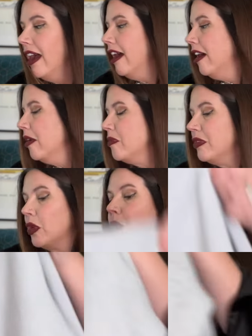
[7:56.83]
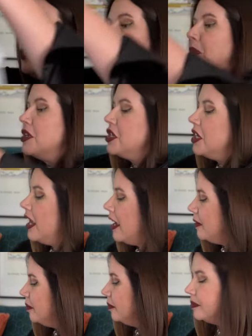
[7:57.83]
um, which I do appreciate.